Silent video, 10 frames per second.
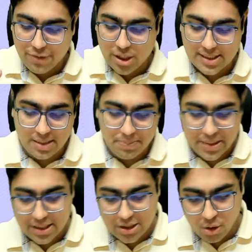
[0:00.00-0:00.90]
For
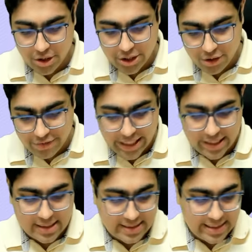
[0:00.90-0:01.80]
example, in the audit of
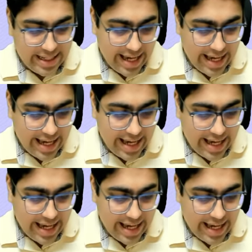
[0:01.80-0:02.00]
debtors,